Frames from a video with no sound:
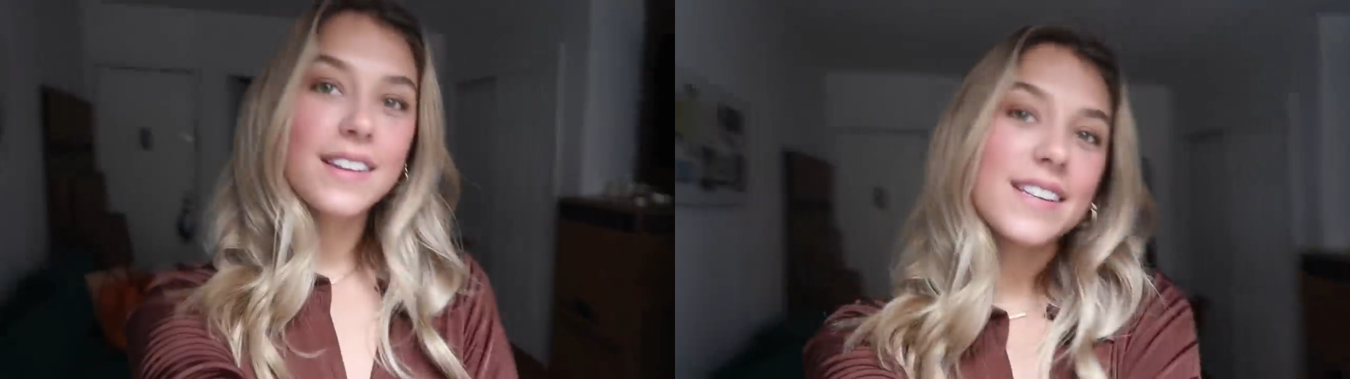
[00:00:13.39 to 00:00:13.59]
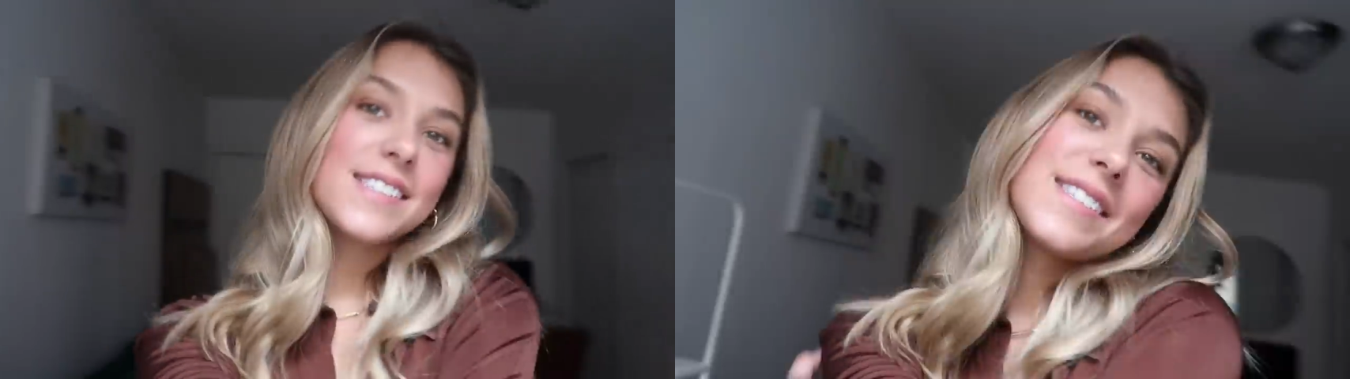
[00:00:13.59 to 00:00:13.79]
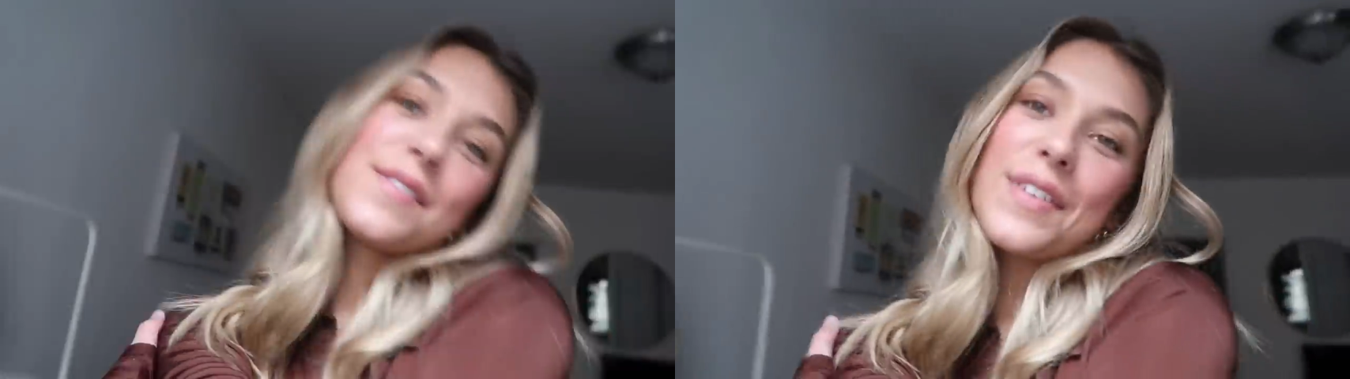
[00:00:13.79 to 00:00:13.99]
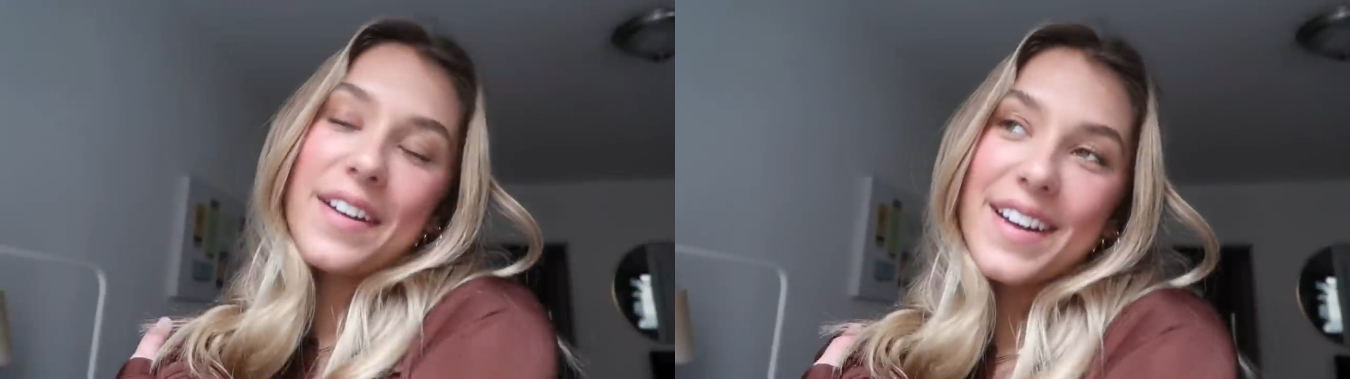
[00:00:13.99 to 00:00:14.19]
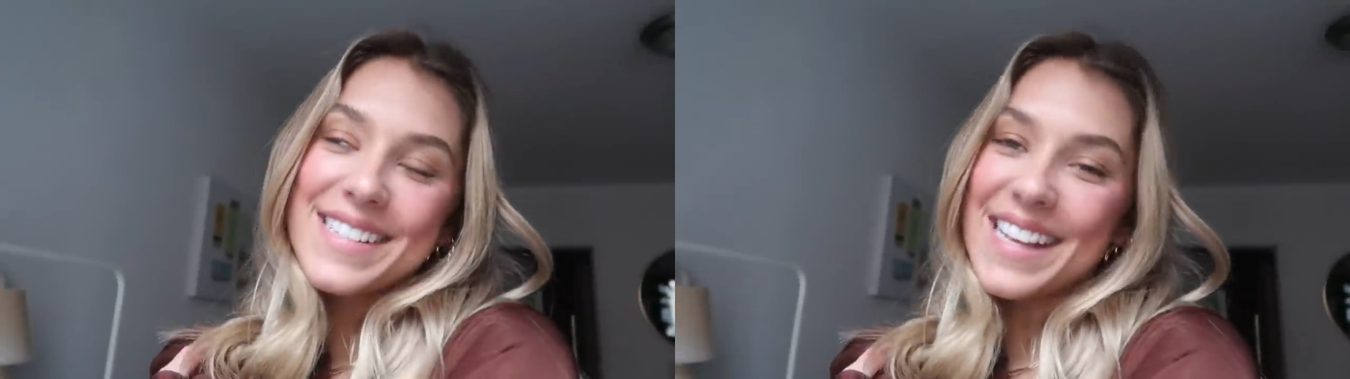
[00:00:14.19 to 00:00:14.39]
This is a
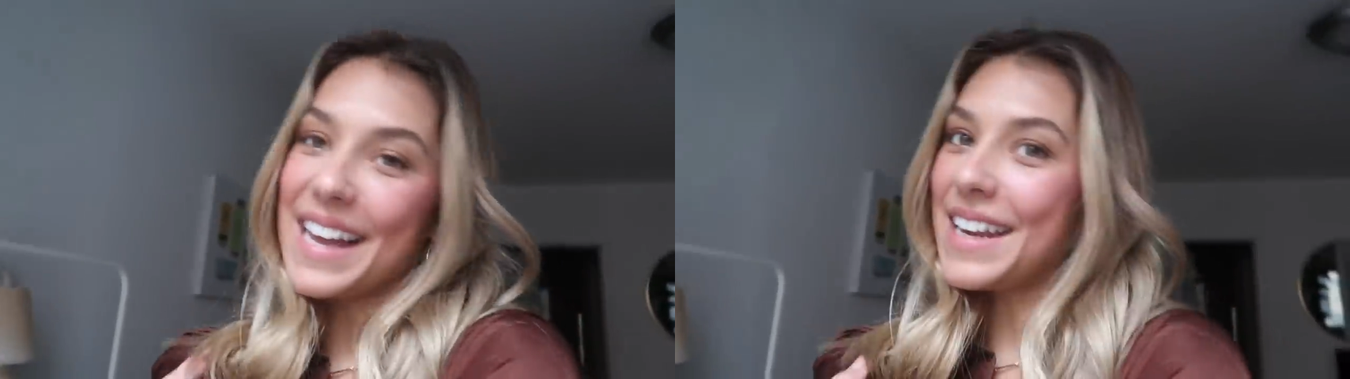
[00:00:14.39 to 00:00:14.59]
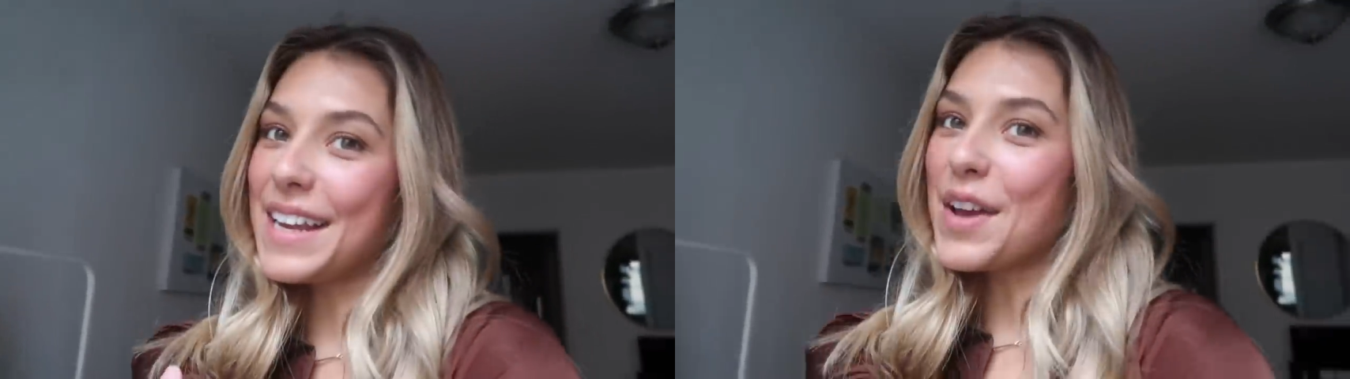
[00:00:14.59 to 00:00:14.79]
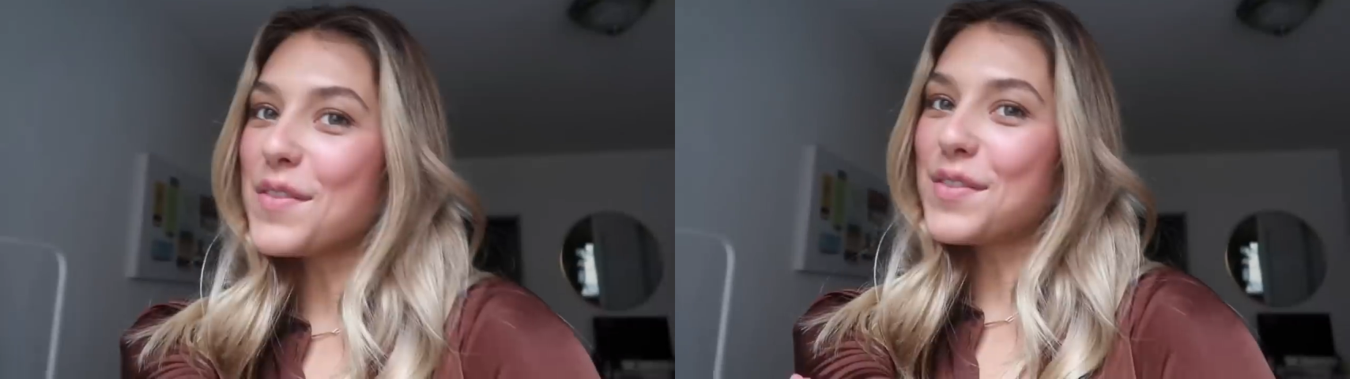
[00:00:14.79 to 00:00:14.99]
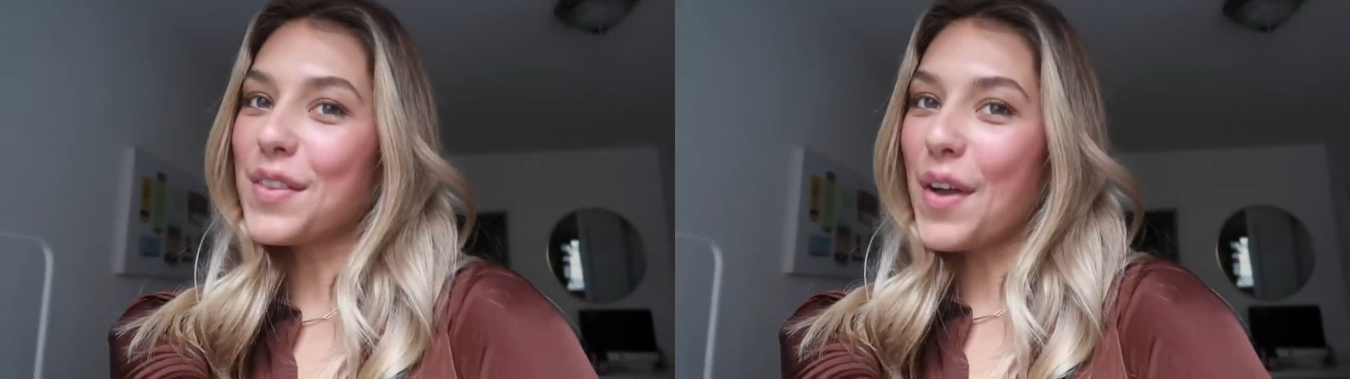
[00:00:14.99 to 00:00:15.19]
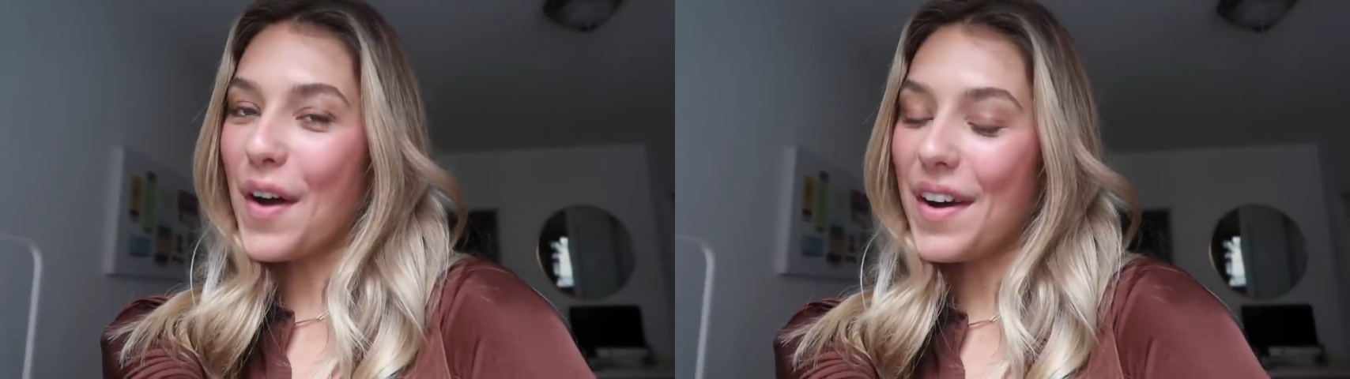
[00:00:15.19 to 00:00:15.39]
very exciting
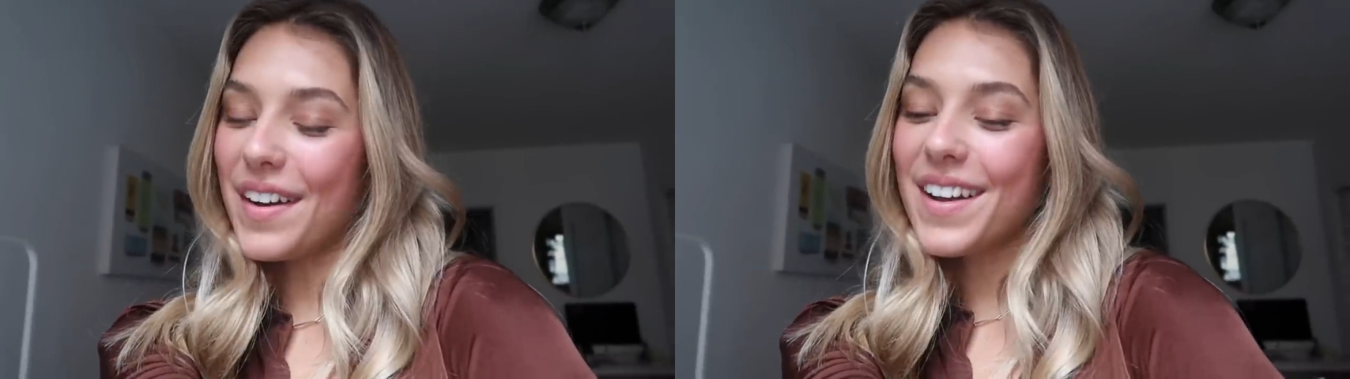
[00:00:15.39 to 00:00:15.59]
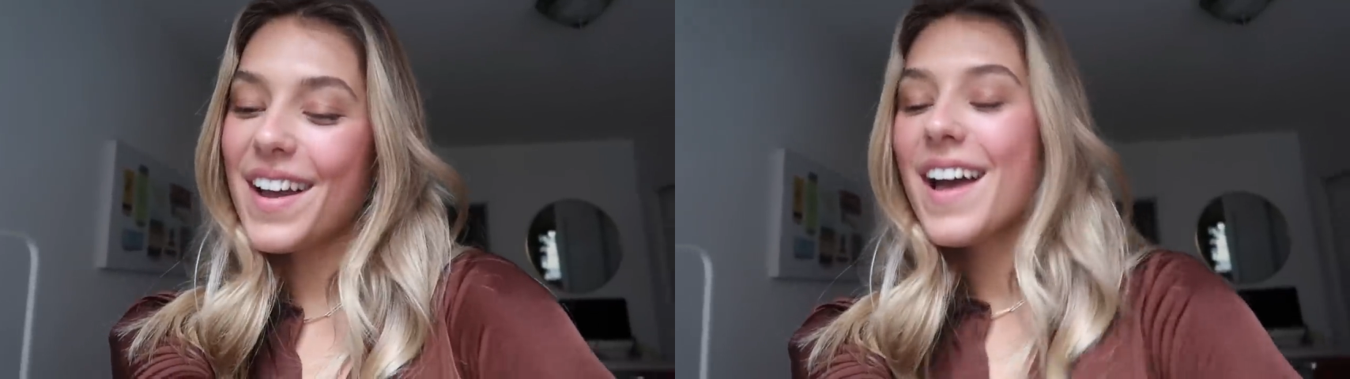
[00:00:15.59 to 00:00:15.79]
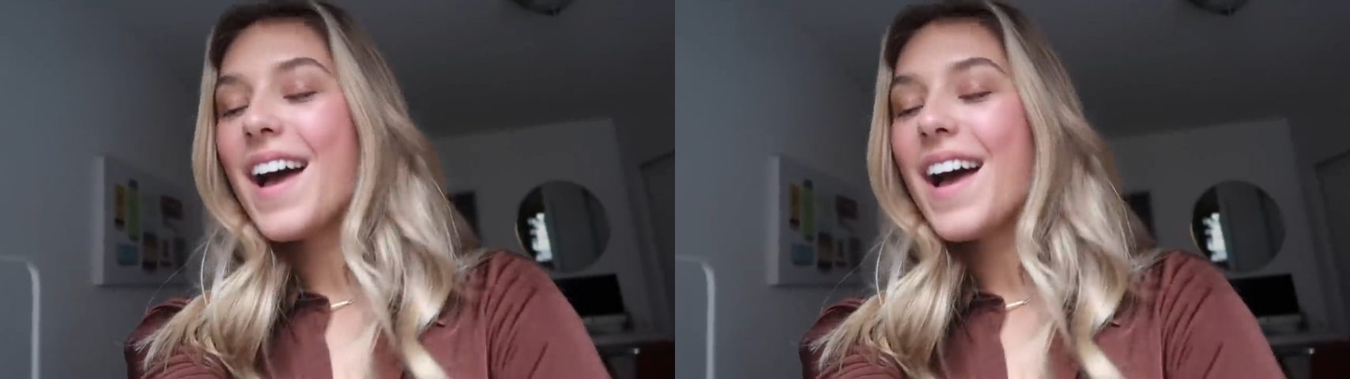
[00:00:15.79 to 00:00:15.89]
vlog.